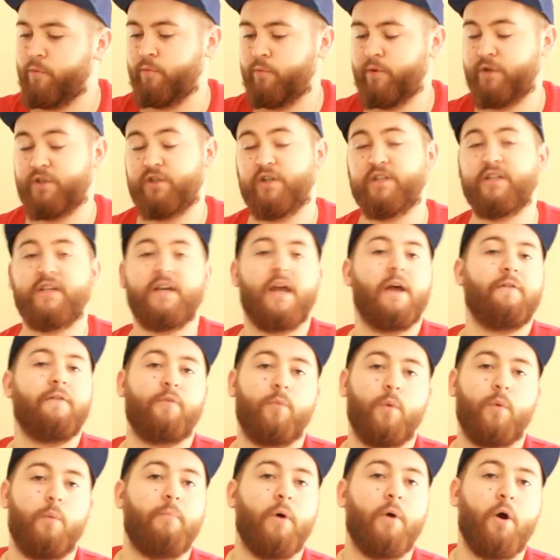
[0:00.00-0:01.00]
Which I did
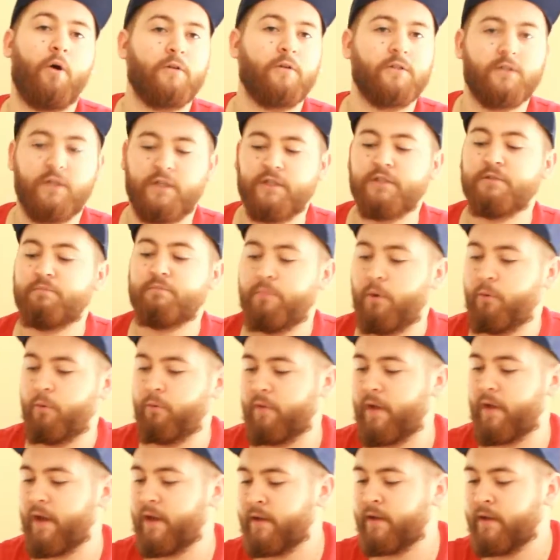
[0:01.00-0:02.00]
get from a box. I just
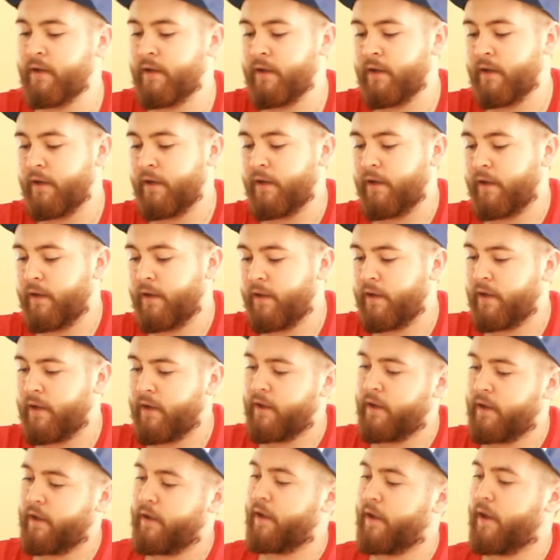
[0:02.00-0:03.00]
bought that.
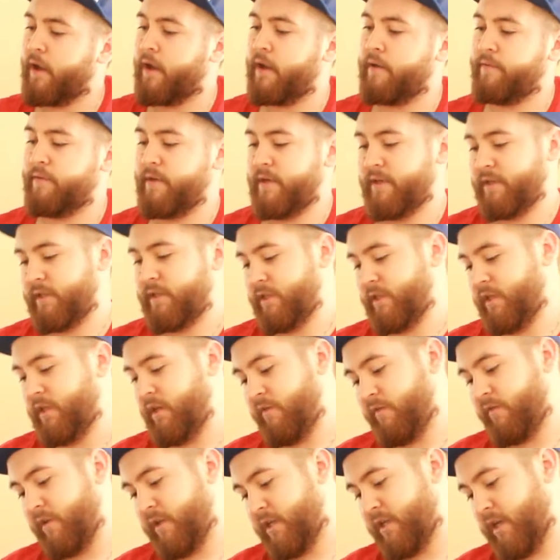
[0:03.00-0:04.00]
And there's a
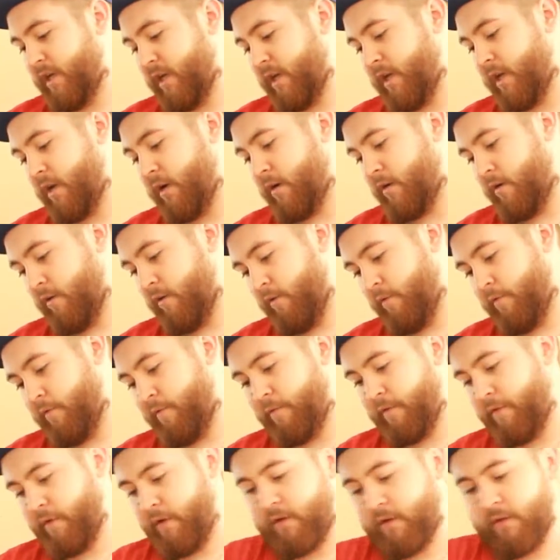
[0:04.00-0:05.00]
DVD
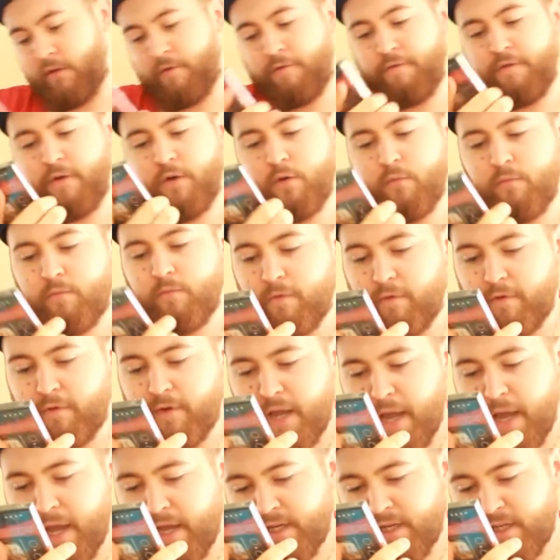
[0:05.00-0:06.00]
of the film
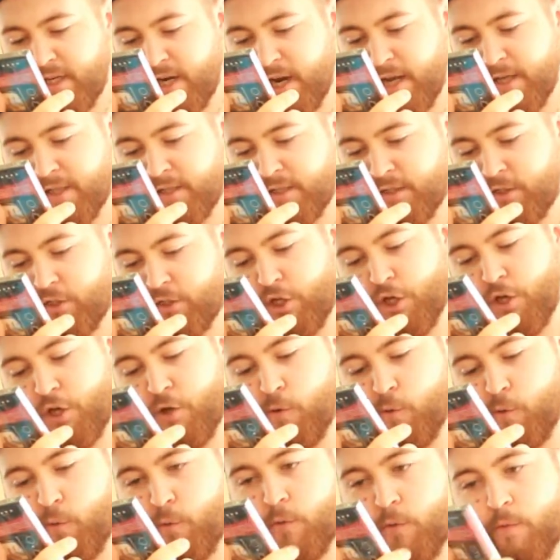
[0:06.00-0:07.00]
VHS
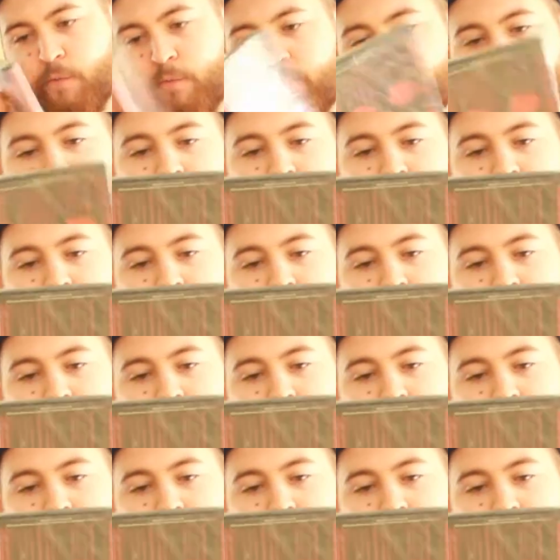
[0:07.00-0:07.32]
2.